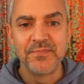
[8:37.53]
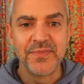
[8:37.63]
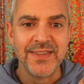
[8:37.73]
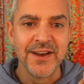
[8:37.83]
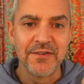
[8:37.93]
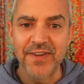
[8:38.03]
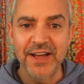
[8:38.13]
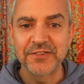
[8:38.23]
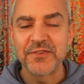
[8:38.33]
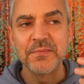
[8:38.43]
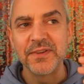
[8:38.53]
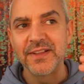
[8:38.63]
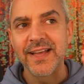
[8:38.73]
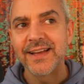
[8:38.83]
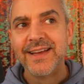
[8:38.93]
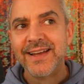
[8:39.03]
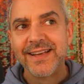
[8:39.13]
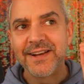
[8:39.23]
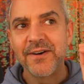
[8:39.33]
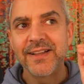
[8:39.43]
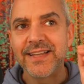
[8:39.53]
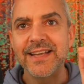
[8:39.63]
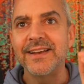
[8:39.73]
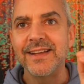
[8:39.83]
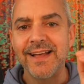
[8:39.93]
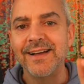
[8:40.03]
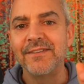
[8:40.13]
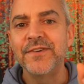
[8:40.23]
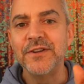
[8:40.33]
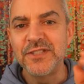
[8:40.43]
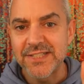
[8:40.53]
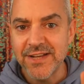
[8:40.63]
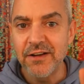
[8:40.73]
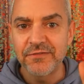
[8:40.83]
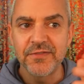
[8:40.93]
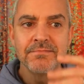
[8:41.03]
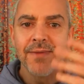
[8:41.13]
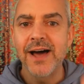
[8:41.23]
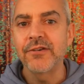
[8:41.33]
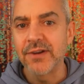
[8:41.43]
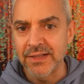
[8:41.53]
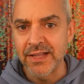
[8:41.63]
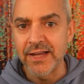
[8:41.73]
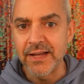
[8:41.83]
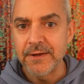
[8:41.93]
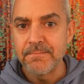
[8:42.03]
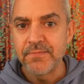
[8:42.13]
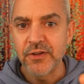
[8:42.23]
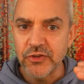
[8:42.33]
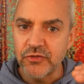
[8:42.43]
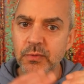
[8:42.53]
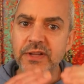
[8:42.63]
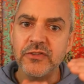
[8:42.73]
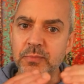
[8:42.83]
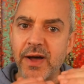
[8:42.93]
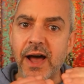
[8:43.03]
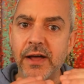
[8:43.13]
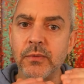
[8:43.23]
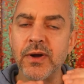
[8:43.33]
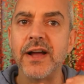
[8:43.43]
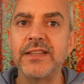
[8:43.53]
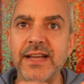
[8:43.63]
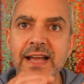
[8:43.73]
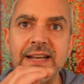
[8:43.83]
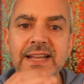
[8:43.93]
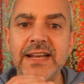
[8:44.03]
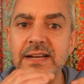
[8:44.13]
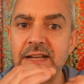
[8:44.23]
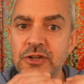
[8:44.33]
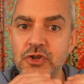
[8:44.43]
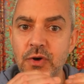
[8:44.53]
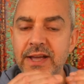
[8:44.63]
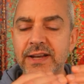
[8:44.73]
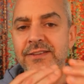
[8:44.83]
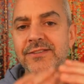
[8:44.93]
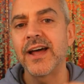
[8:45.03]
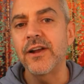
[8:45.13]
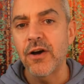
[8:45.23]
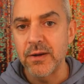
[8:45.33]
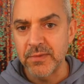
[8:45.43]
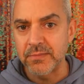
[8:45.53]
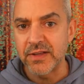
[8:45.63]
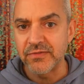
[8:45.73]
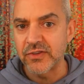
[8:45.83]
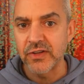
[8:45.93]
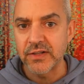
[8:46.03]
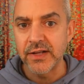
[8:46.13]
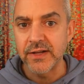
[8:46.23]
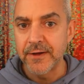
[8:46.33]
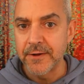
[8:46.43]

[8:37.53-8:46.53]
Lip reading: you know, fast food, but like, you know, I'll eat food stuff moderately. There's a sweet spot where I think I can eat it and enjoy it and it's not harming me physically,